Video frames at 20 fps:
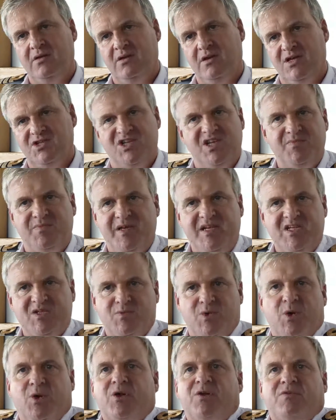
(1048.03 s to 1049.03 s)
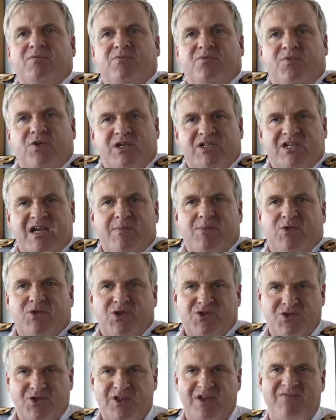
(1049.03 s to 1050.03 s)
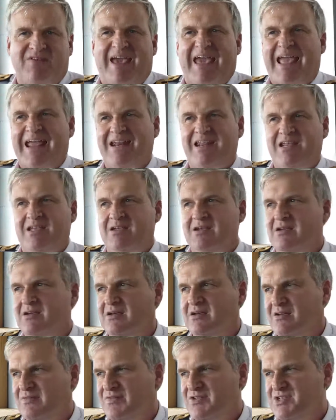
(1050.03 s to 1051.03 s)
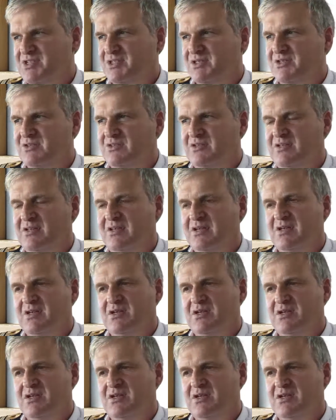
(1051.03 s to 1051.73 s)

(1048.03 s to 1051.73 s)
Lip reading: And St. Petersburg, for example, does not have any facility.